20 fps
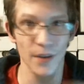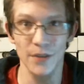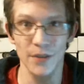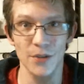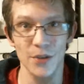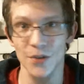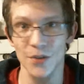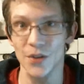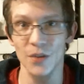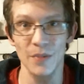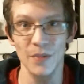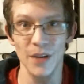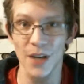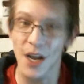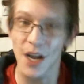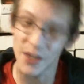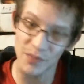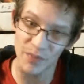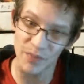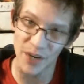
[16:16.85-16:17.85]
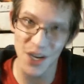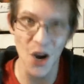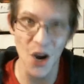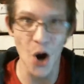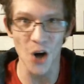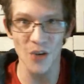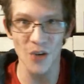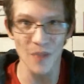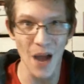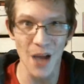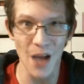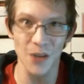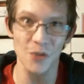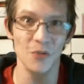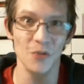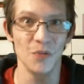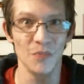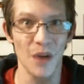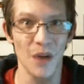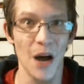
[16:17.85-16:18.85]
It's just going to be a nice pretty hardback
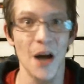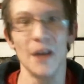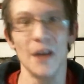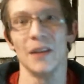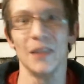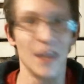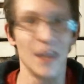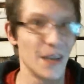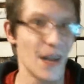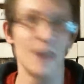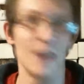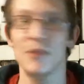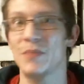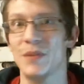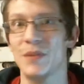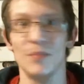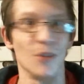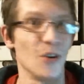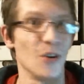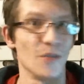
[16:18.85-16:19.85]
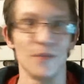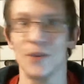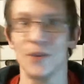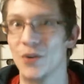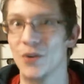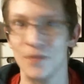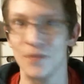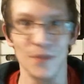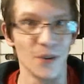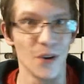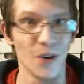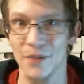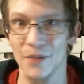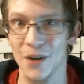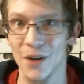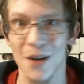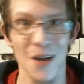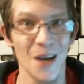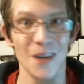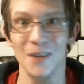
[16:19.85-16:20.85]
you can buy and lend out to people over and over and over
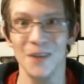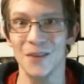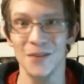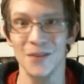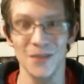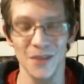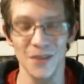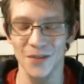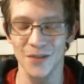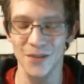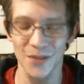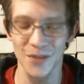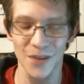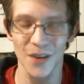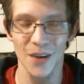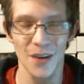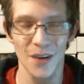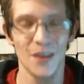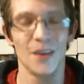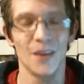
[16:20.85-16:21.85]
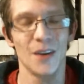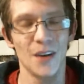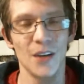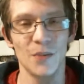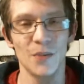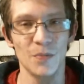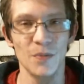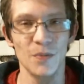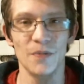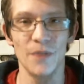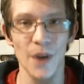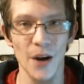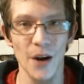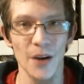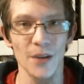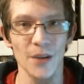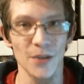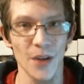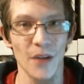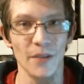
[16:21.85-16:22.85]
again because it's been
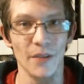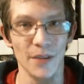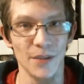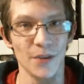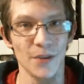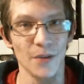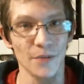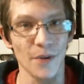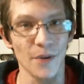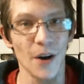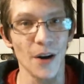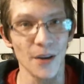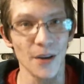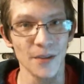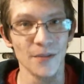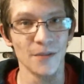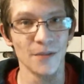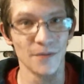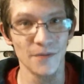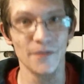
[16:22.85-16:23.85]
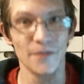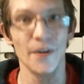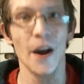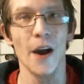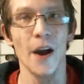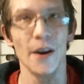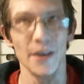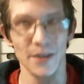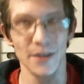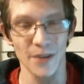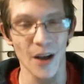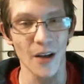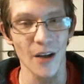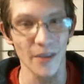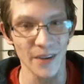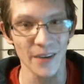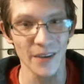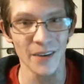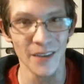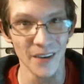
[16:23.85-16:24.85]
very solid so far. Very
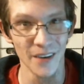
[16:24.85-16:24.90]
solid.